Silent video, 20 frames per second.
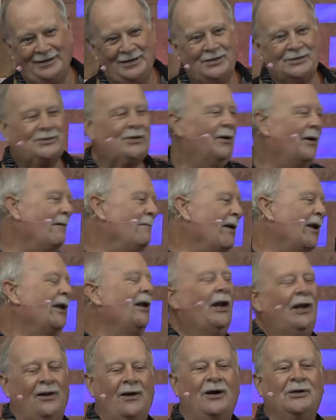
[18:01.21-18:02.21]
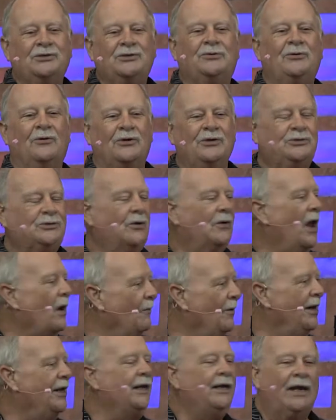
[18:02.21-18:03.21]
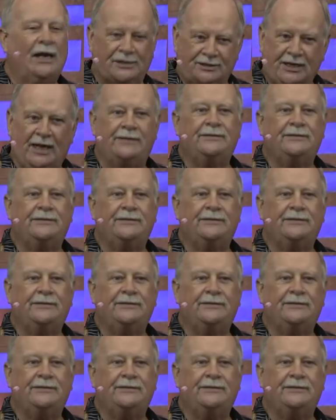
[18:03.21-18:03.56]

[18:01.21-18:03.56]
so I'm making a long story short. I went in, I sat